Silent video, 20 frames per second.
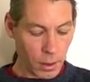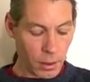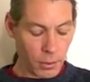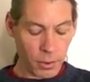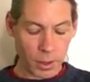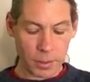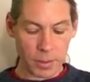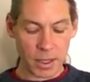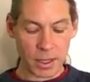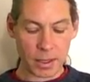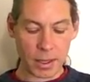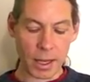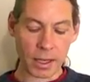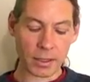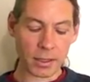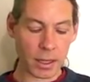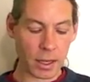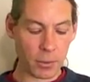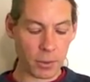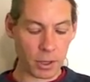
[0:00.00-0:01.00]
Let me
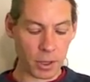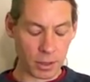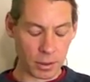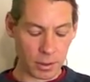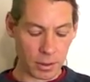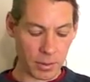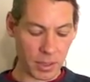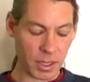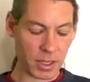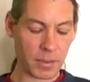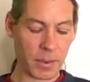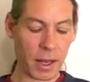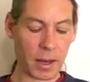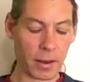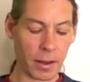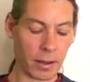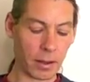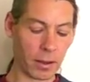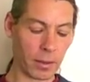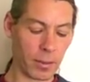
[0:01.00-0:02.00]
expand
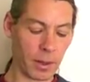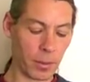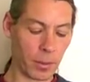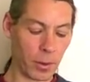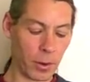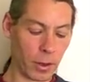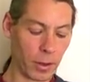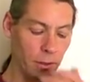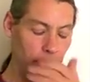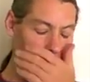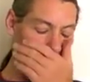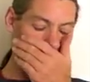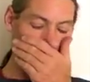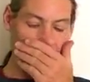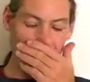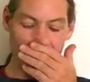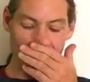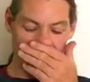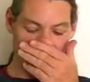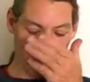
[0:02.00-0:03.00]
that a little bit more. Let's
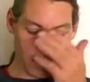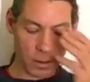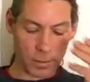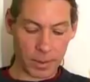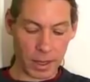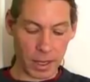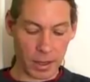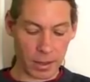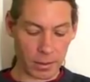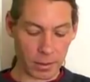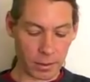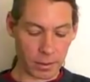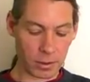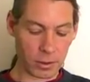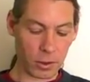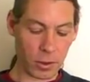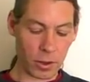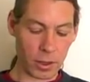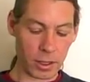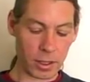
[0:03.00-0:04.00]
just think about
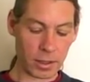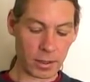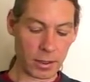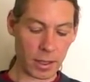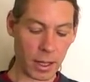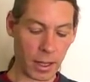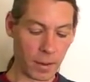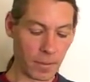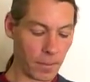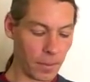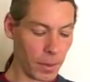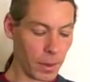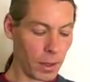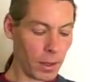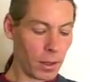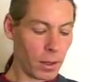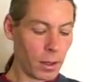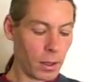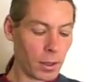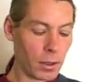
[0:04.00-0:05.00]
Taurus. Okay,
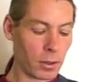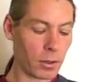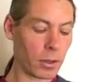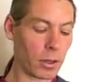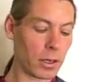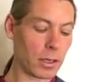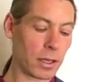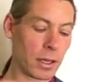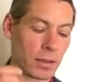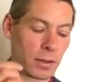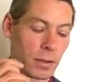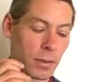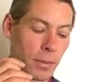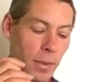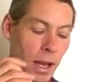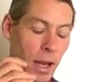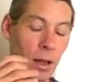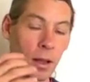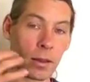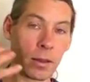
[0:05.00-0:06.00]
Taurus has the
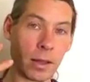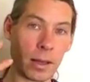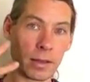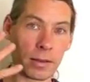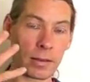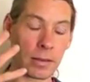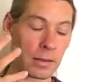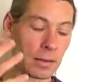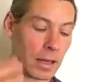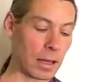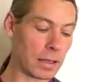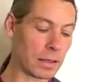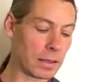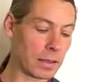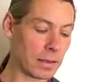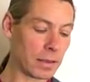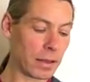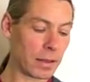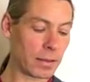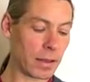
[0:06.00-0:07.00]
mouth, has the
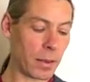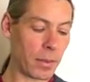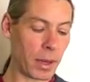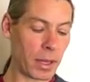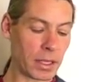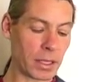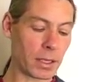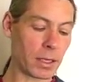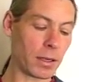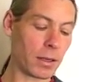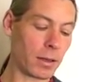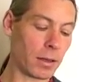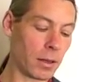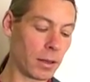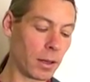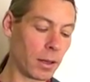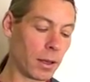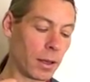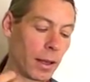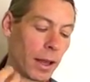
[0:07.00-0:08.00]
senses, as I mentioned.
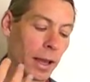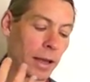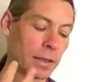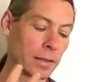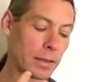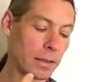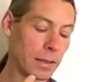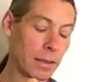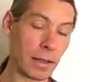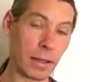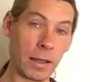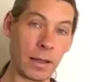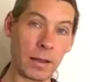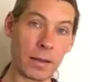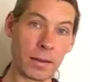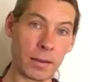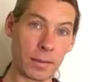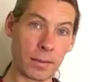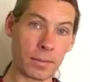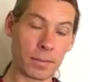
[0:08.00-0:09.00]
It has the
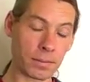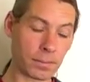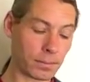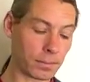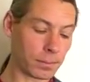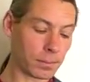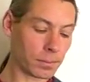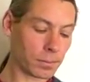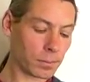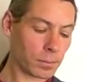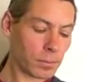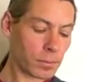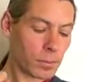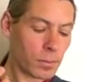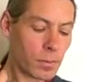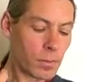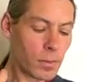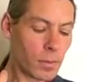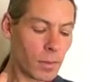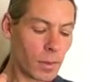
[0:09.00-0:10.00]
teeth,
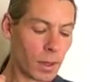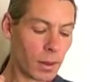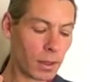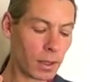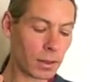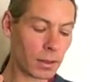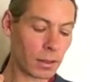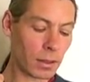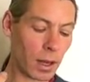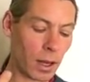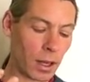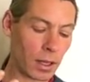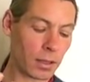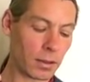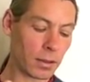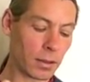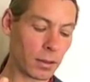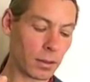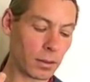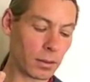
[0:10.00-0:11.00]
the
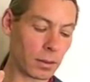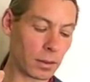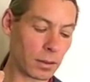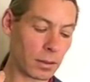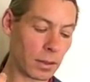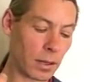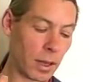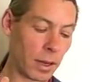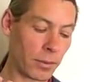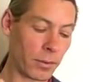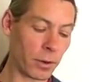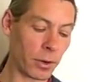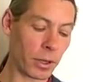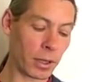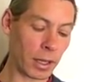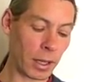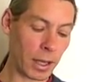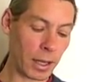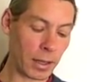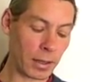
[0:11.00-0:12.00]
tonsils, the salivary
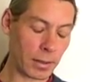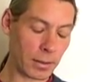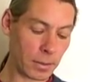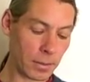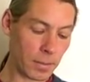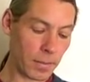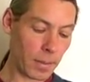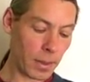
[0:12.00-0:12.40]
glands.